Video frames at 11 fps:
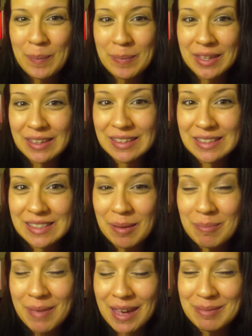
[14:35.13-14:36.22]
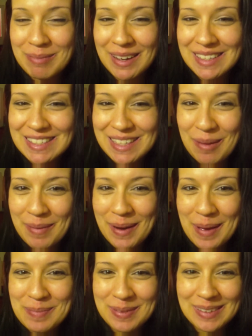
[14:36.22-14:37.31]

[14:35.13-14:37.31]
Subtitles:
means Mad Men is coming up.